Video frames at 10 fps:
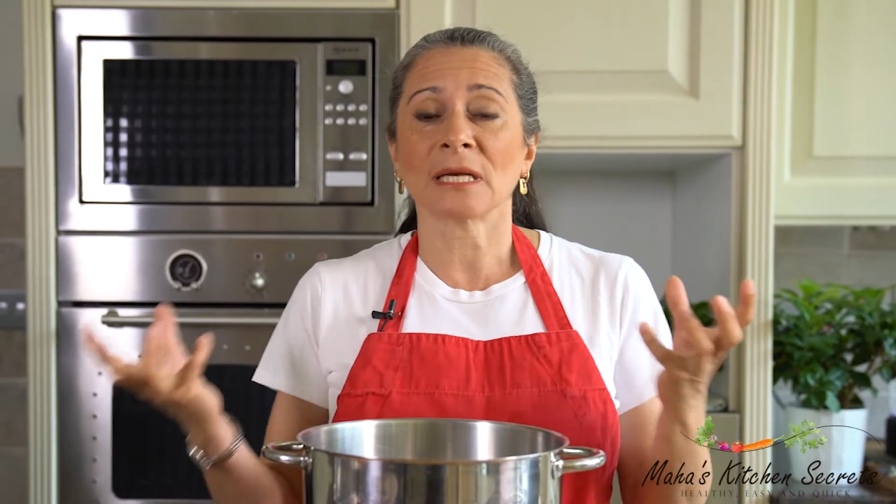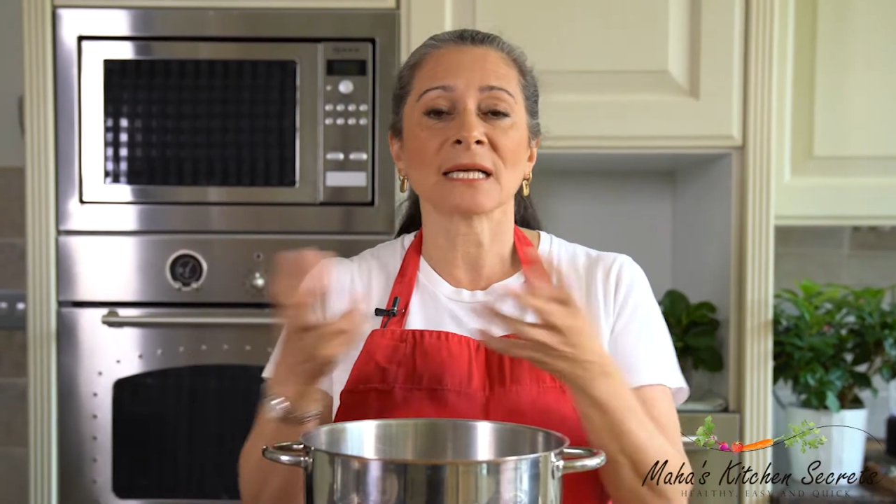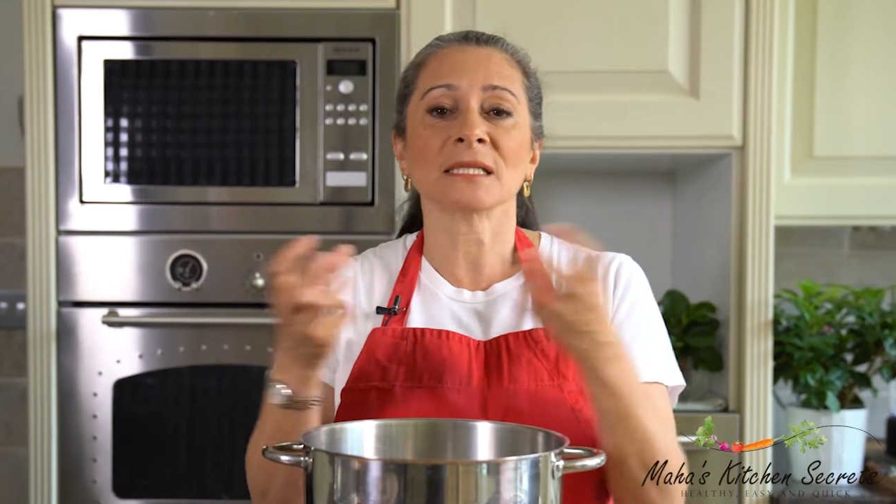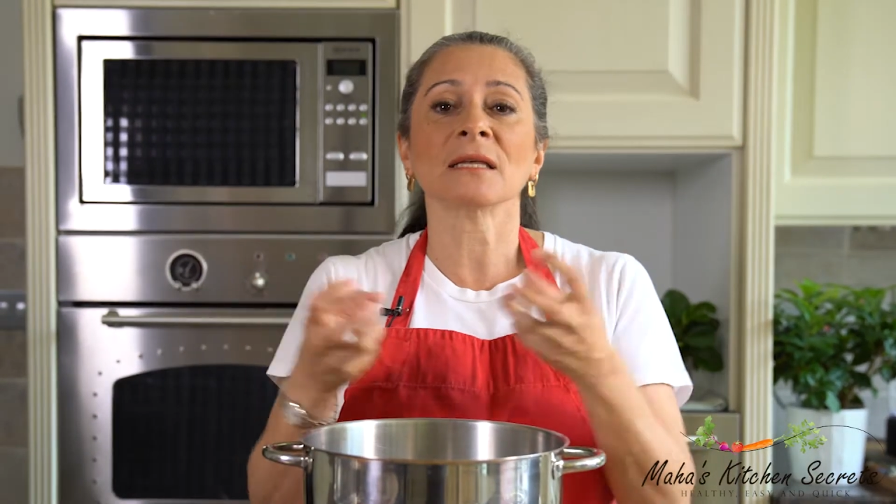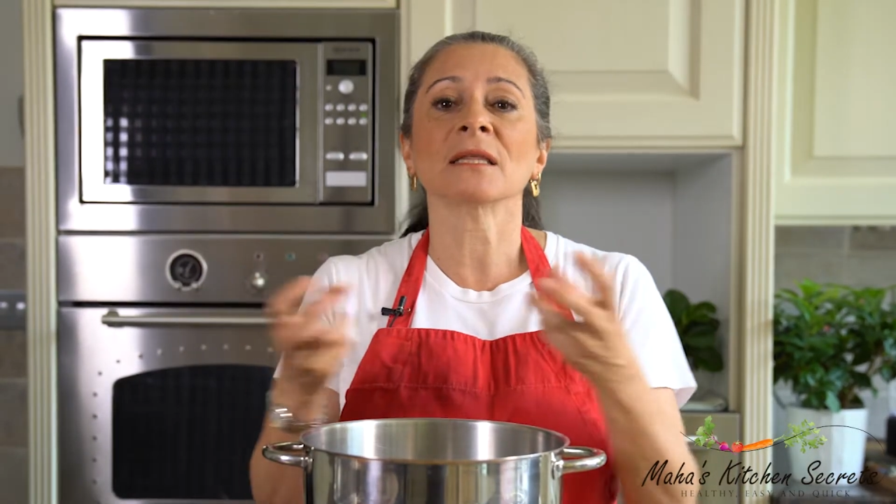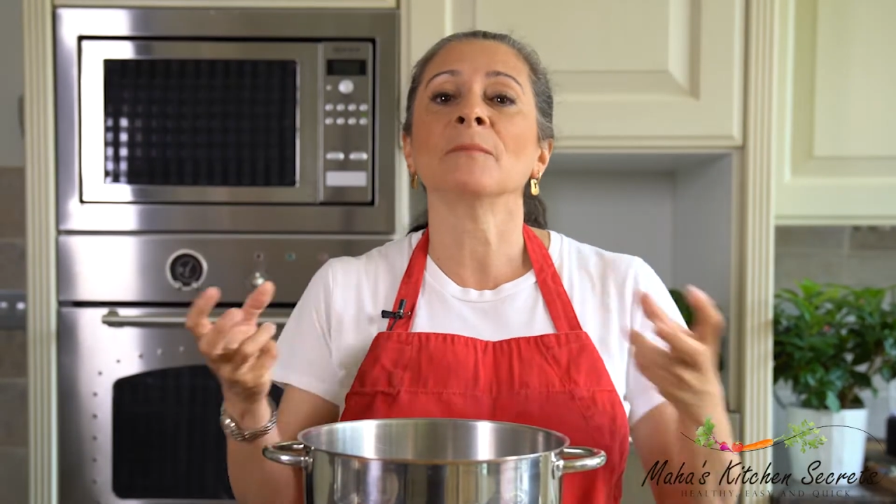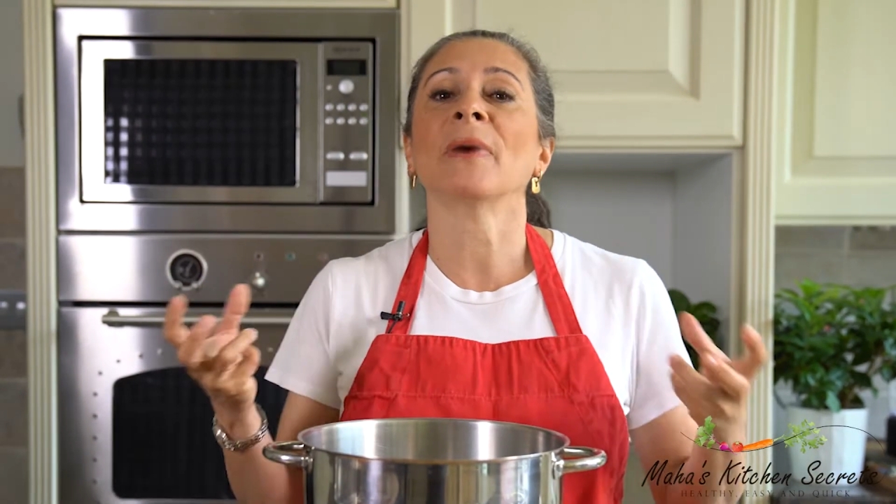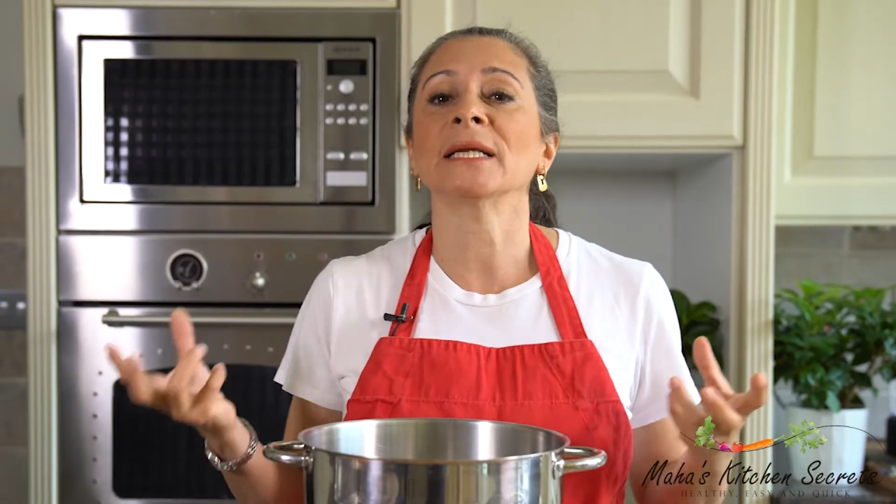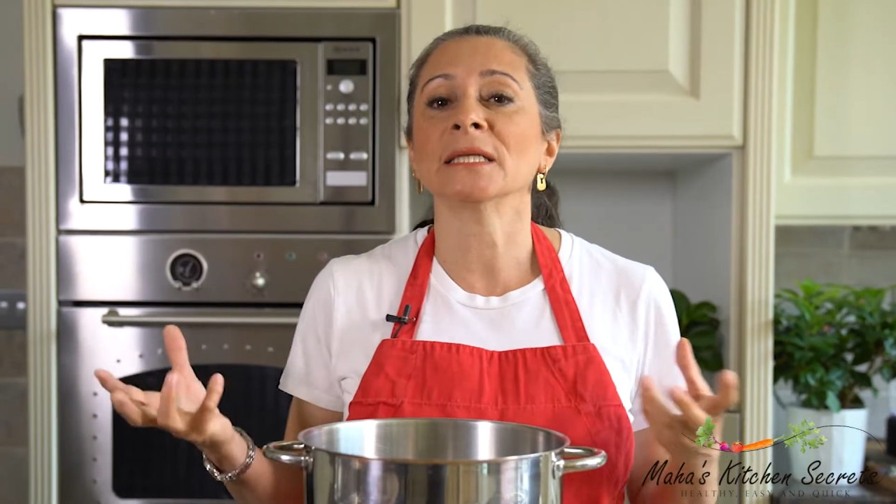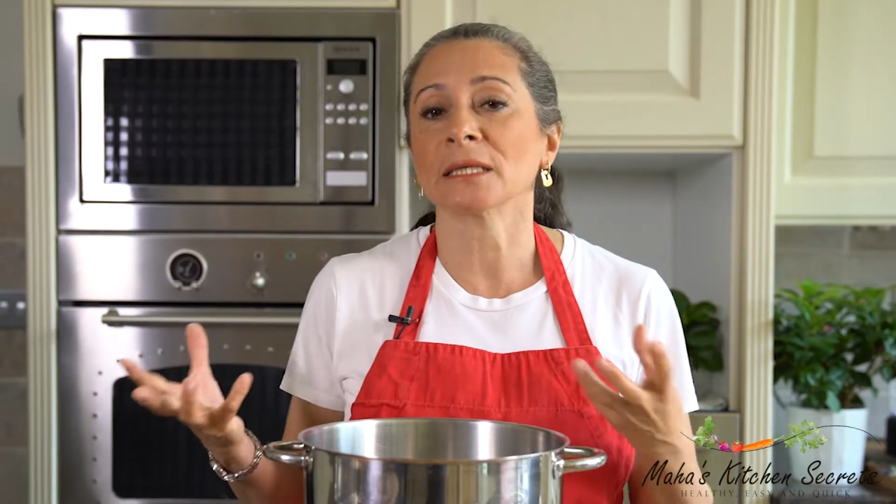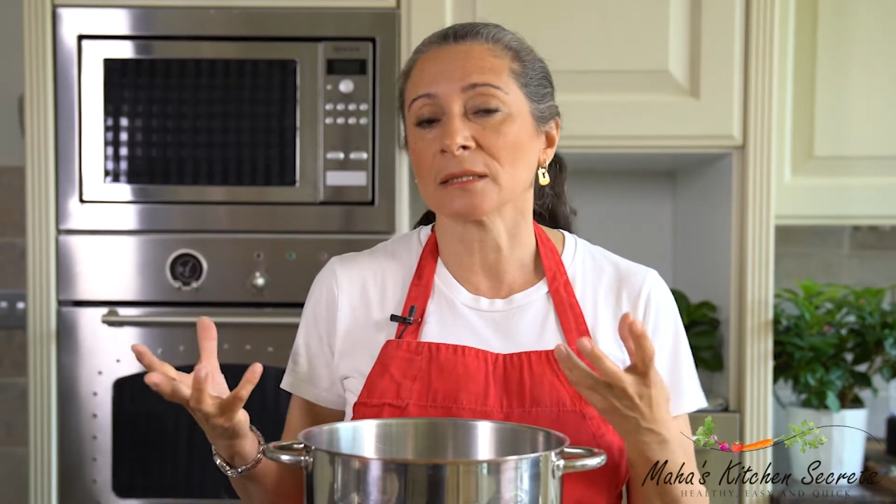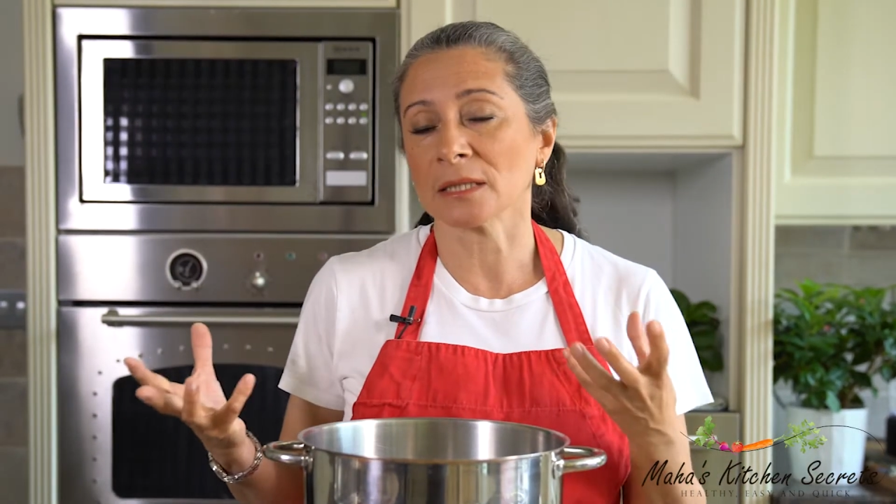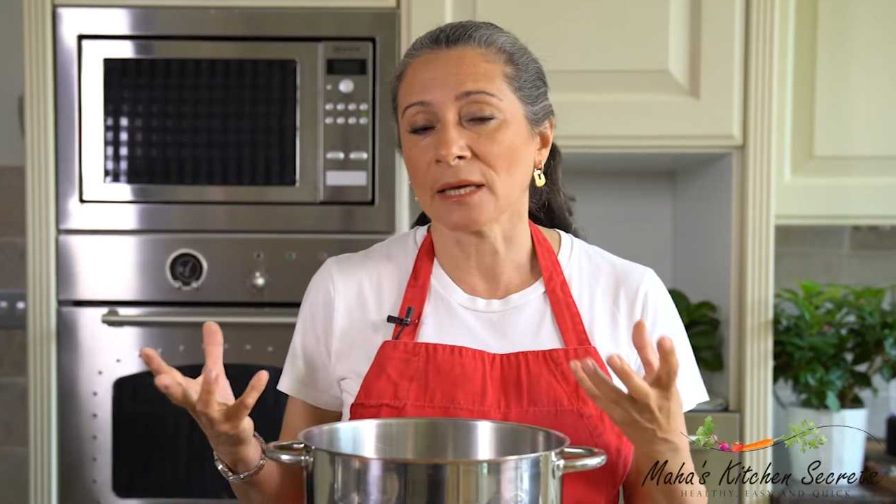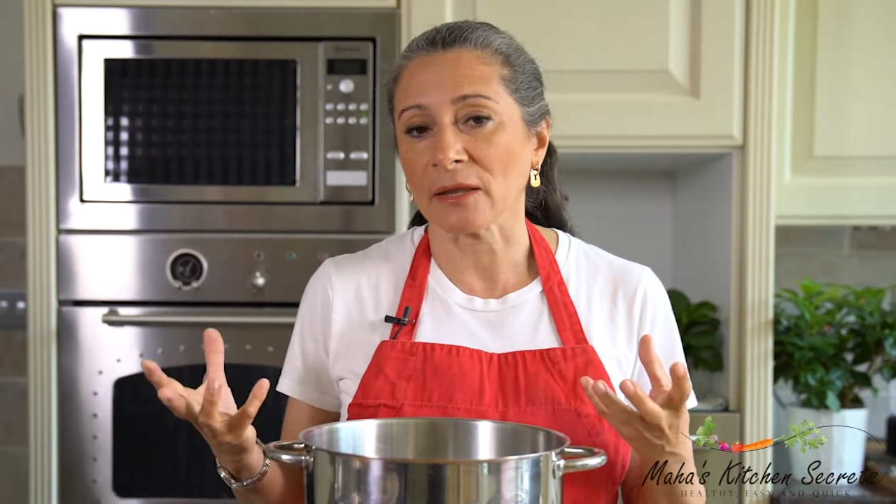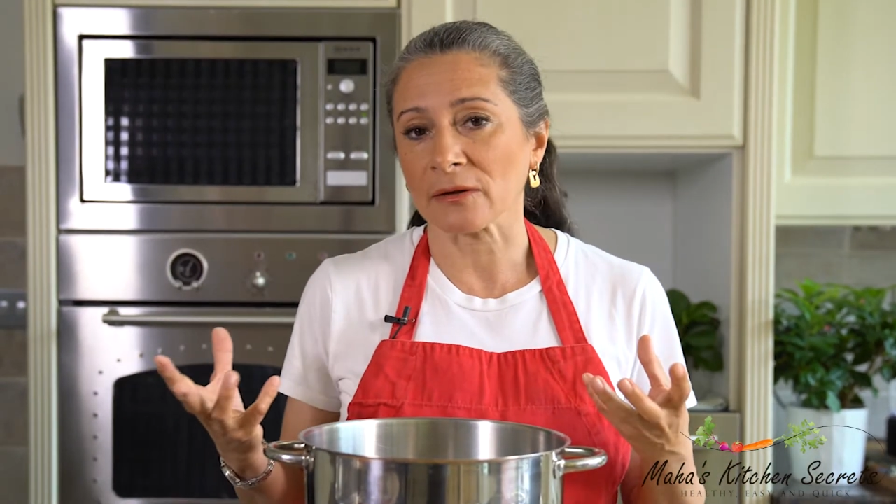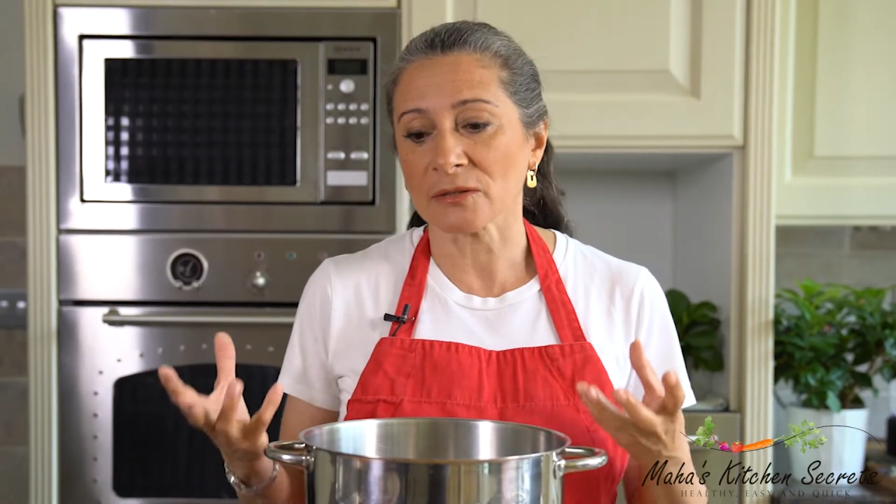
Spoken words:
it has nothing binding it together,